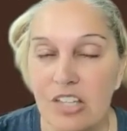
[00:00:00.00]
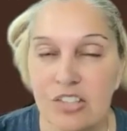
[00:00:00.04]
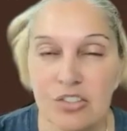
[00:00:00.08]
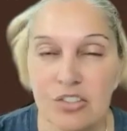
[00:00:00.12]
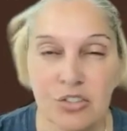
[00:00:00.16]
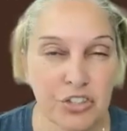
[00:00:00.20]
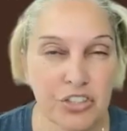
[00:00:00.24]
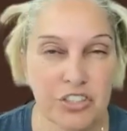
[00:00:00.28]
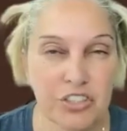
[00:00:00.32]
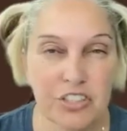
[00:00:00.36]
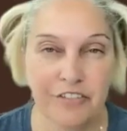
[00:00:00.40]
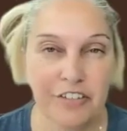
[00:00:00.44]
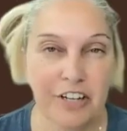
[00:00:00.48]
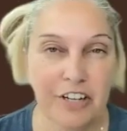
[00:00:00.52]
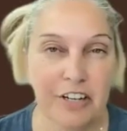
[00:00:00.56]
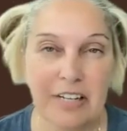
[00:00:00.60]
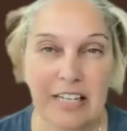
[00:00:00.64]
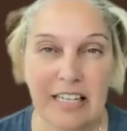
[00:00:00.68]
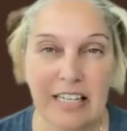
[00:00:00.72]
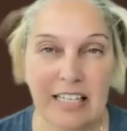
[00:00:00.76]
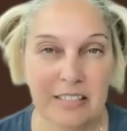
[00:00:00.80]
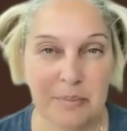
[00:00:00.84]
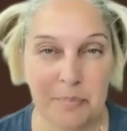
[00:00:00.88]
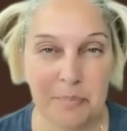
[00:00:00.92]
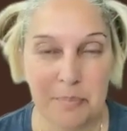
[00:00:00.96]
So she's a very
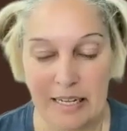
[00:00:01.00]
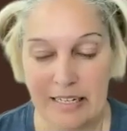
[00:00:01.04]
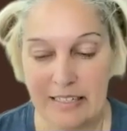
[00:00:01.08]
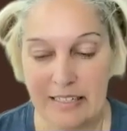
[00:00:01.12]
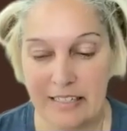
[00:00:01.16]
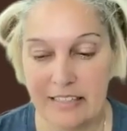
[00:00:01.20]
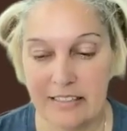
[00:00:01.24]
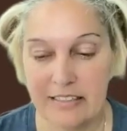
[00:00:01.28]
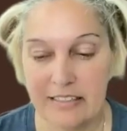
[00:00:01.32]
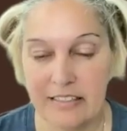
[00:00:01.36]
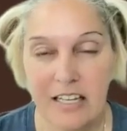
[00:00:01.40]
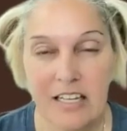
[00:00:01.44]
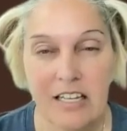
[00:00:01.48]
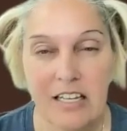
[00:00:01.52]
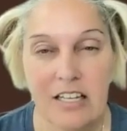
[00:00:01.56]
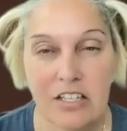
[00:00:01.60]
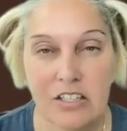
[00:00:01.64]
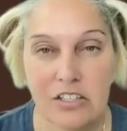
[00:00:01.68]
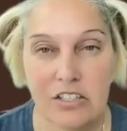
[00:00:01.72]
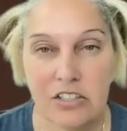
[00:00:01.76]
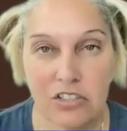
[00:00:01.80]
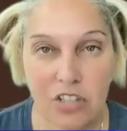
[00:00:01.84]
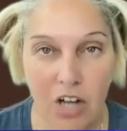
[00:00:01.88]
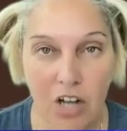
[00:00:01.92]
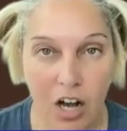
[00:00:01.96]
independent,
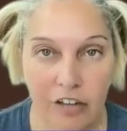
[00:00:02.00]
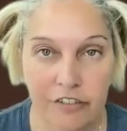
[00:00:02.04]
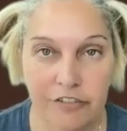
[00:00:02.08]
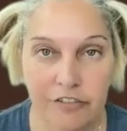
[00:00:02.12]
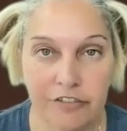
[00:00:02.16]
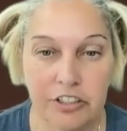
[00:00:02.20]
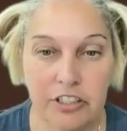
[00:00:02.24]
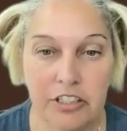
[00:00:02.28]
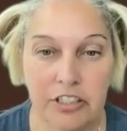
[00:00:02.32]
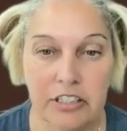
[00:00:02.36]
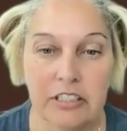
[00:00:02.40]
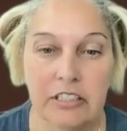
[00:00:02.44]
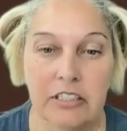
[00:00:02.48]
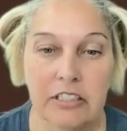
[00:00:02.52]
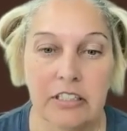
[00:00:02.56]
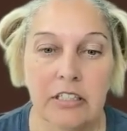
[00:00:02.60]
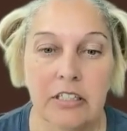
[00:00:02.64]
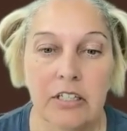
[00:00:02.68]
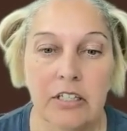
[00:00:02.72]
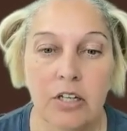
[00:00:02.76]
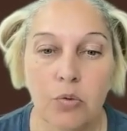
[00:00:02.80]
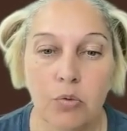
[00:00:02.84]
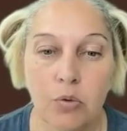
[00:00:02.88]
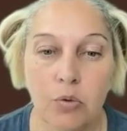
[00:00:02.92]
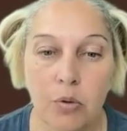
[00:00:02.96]
sovereign
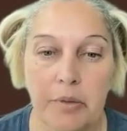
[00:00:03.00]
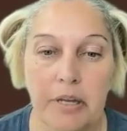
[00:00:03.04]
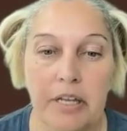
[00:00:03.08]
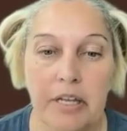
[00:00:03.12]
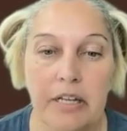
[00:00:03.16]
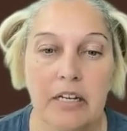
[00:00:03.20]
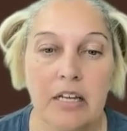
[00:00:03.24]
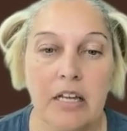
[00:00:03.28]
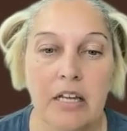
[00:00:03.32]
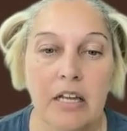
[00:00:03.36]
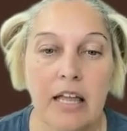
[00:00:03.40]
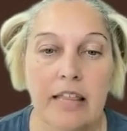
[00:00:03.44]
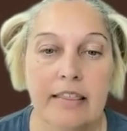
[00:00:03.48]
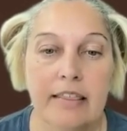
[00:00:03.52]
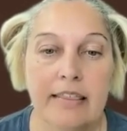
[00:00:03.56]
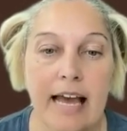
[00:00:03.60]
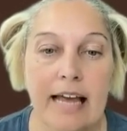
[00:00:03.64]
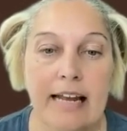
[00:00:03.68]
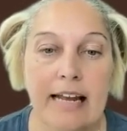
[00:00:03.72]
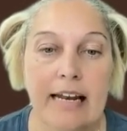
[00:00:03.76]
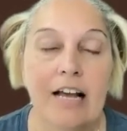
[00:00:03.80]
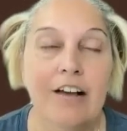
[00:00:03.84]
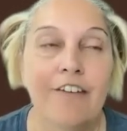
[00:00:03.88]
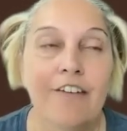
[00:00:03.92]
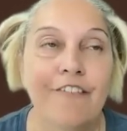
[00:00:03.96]
woman
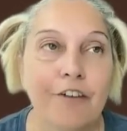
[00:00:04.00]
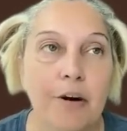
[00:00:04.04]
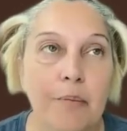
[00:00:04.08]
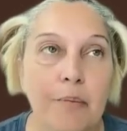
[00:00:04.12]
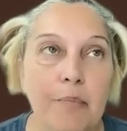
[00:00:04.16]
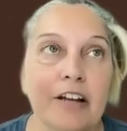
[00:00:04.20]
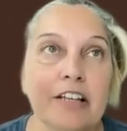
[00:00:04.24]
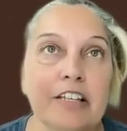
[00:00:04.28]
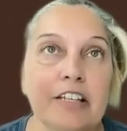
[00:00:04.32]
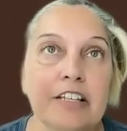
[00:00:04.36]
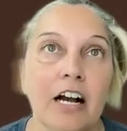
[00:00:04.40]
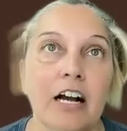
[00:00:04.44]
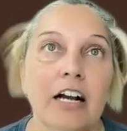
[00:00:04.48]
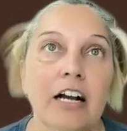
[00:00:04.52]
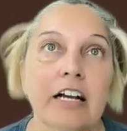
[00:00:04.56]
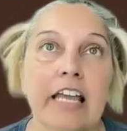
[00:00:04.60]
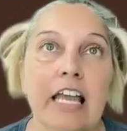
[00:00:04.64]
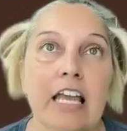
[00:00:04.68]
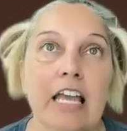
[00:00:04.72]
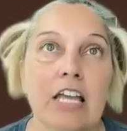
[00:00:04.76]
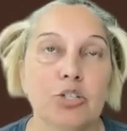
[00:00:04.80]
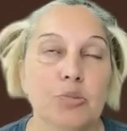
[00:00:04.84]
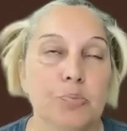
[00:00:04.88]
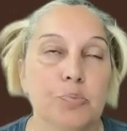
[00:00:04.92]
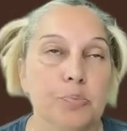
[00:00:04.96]
that from a young
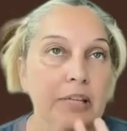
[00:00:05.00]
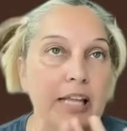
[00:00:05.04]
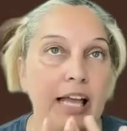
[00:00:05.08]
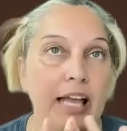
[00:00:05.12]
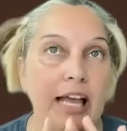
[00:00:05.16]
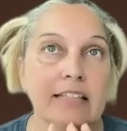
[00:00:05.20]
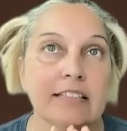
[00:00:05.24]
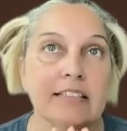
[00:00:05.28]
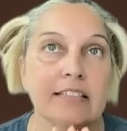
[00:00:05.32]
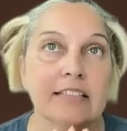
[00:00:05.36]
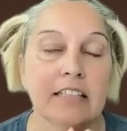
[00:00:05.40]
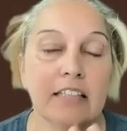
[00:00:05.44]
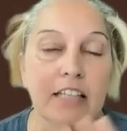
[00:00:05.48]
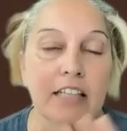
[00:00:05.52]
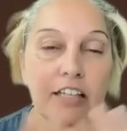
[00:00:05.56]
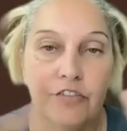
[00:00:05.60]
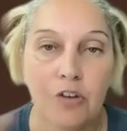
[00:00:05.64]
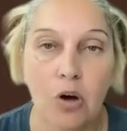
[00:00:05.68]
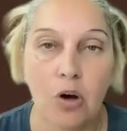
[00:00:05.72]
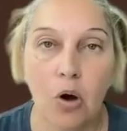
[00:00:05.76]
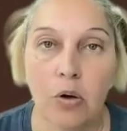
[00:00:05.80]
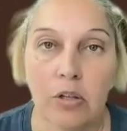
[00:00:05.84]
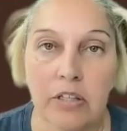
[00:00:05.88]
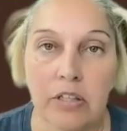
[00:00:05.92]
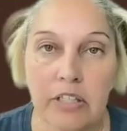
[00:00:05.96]
age plans to live
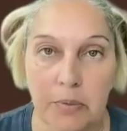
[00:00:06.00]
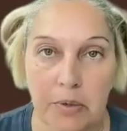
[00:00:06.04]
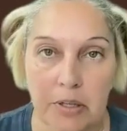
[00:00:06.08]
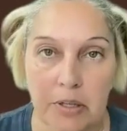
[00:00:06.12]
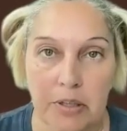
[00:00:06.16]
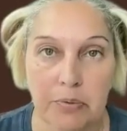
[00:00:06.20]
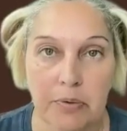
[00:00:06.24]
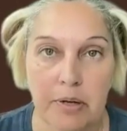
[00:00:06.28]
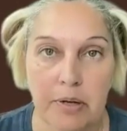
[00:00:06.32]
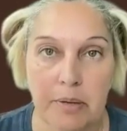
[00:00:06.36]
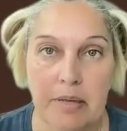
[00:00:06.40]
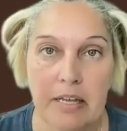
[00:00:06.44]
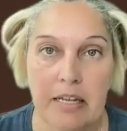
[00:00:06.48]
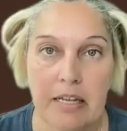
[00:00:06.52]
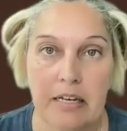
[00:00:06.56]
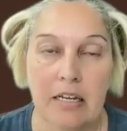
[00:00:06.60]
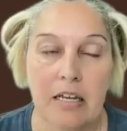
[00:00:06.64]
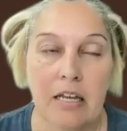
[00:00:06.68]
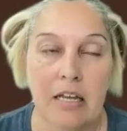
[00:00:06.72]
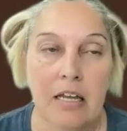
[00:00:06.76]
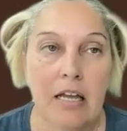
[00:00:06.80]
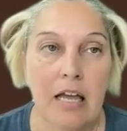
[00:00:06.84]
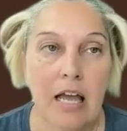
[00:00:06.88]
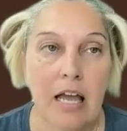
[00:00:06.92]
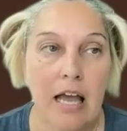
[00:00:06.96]
only with women
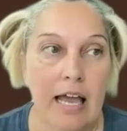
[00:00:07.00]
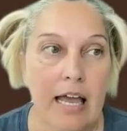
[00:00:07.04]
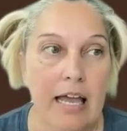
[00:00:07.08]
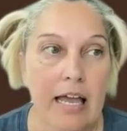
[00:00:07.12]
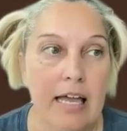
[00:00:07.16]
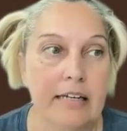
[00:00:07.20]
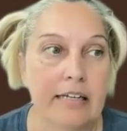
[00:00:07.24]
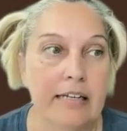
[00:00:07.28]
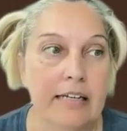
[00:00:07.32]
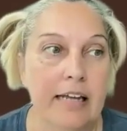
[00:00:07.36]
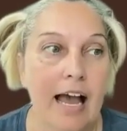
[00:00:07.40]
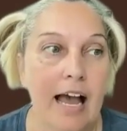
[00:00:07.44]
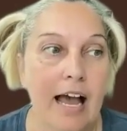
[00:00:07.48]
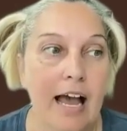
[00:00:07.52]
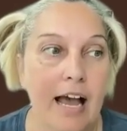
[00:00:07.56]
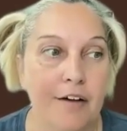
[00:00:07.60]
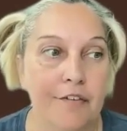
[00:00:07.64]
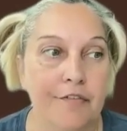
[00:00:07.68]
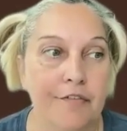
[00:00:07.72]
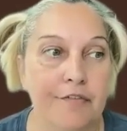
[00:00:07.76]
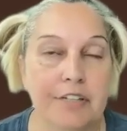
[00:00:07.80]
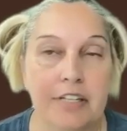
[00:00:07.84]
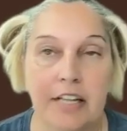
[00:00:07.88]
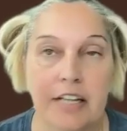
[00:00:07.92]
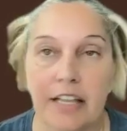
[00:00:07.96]
and
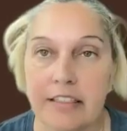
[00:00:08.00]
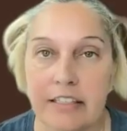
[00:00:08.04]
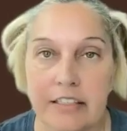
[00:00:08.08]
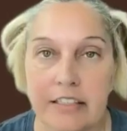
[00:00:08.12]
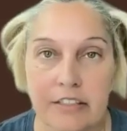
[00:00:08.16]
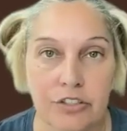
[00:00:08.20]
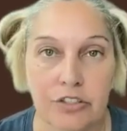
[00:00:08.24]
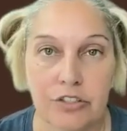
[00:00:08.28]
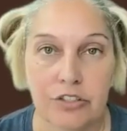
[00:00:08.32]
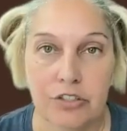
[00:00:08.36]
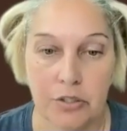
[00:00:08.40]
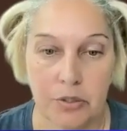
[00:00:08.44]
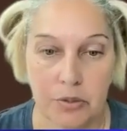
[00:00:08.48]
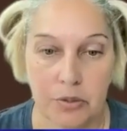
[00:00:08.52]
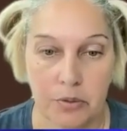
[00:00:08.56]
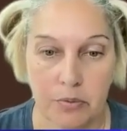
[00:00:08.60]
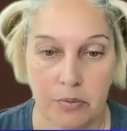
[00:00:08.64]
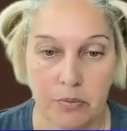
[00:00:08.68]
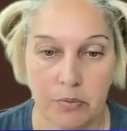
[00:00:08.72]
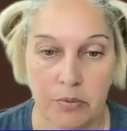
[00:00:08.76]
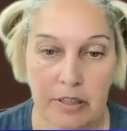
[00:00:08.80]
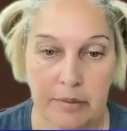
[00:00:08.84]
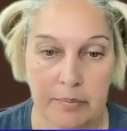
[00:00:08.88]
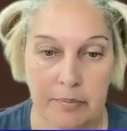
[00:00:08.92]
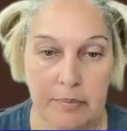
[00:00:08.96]
have nothing to do
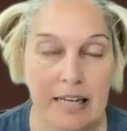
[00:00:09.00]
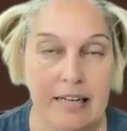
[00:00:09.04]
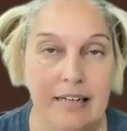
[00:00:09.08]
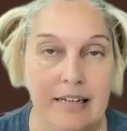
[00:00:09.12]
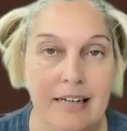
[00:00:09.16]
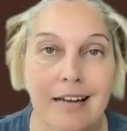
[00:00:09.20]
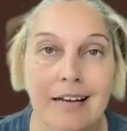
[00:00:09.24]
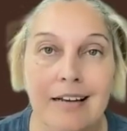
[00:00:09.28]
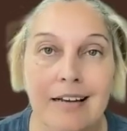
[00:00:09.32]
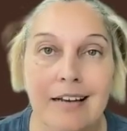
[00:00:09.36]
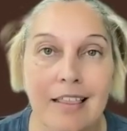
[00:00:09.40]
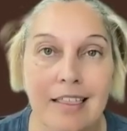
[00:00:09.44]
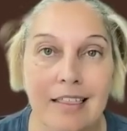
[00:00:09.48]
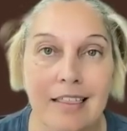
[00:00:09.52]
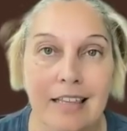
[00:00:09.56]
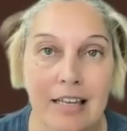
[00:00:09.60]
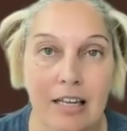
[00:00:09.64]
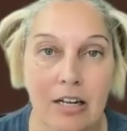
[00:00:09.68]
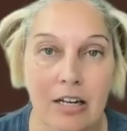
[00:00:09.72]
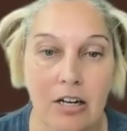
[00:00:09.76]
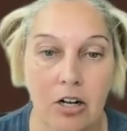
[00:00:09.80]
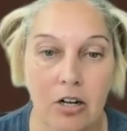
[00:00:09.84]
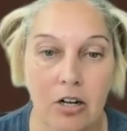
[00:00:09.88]
with men, nothing at